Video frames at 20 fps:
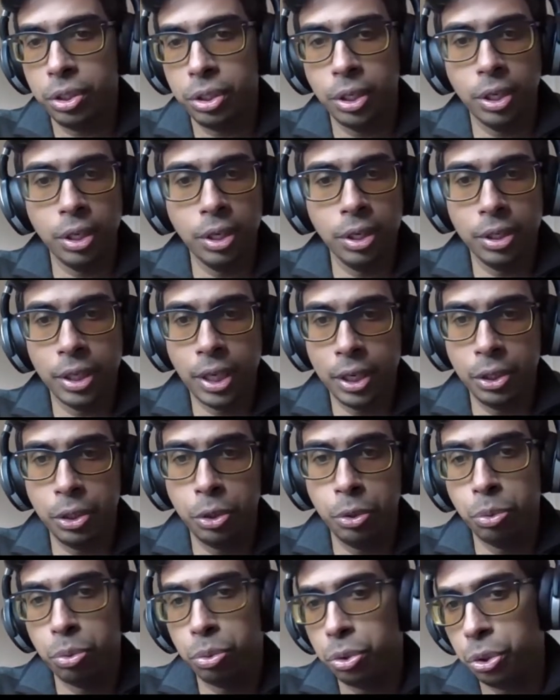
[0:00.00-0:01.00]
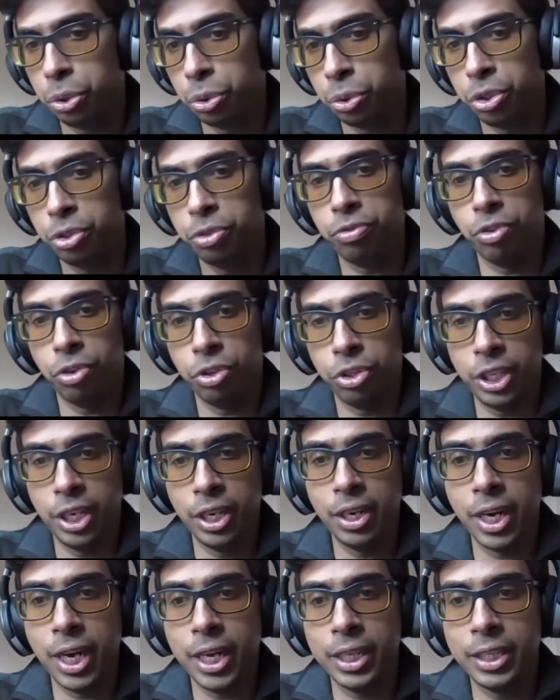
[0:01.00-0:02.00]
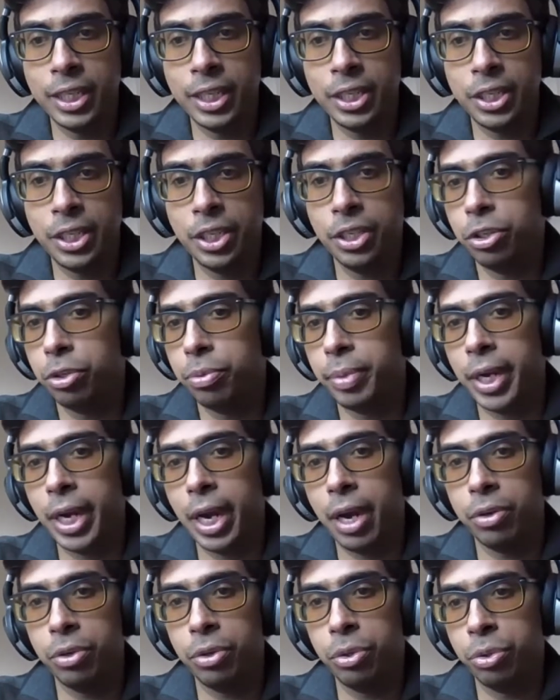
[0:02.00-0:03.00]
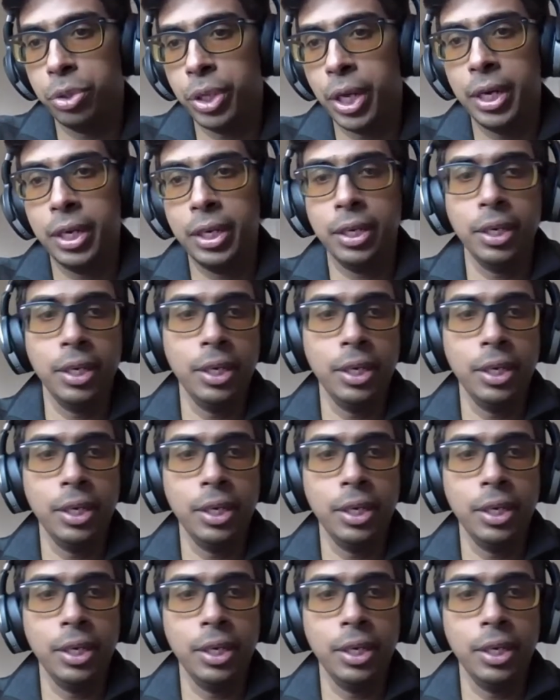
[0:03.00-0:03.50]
that you use for serialization, you may have to do that